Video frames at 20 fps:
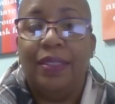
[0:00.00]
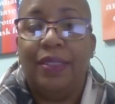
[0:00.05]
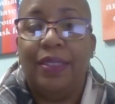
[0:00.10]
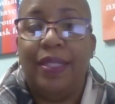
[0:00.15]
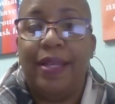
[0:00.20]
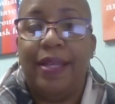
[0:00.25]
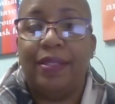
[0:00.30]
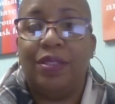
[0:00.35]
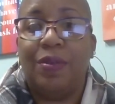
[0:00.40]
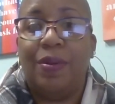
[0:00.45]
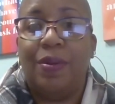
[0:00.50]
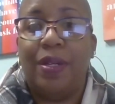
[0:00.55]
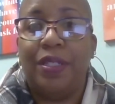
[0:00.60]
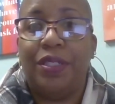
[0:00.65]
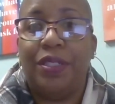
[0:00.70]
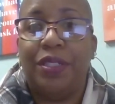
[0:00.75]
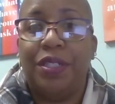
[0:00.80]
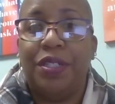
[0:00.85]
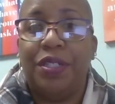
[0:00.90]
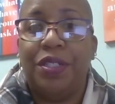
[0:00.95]
Next
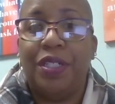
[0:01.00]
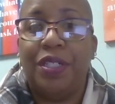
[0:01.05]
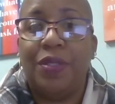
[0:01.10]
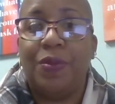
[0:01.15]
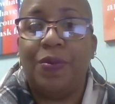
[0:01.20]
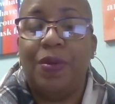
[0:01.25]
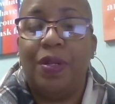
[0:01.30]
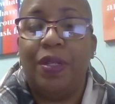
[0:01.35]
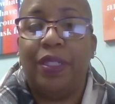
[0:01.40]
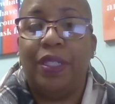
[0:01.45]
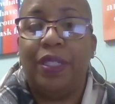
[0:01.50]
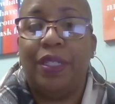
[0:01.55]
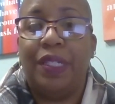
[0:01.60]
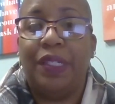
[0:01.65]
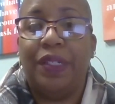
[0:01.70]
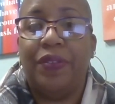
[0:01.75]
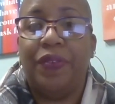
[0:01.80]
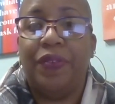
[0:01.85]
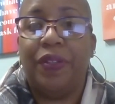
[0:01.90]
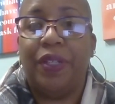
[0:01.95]
question, just want to get
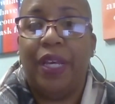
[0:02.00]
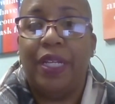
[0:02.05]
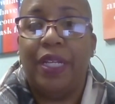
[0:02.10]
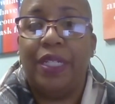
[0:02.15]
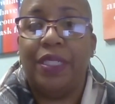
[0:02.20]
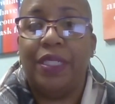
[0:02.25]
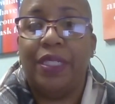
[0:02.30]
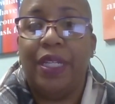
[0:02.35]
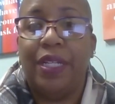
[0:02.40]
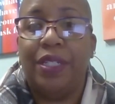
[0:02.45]
clarification.